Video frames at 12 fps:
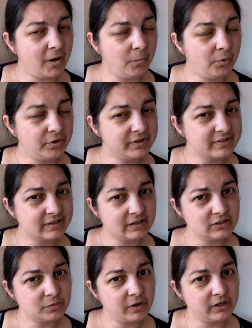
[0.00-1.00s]
I want to
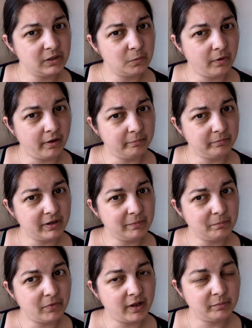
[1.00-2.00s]
say 21,
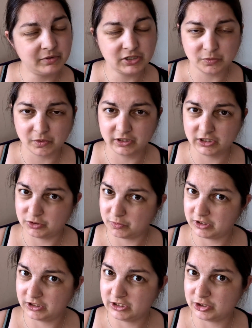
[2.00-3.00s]
it might be
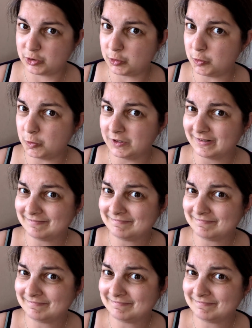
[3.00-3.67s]
2022.